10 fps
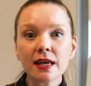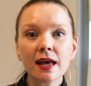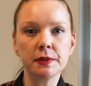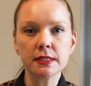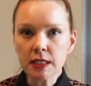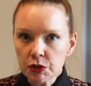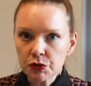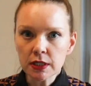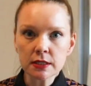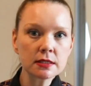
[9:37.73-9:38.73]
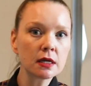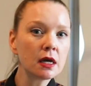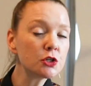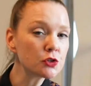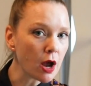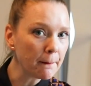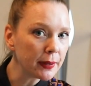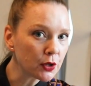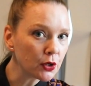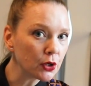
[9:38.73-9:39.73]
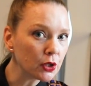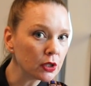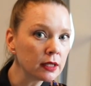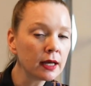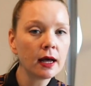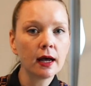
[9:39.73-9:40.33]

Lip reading: It could be citrus, tropical.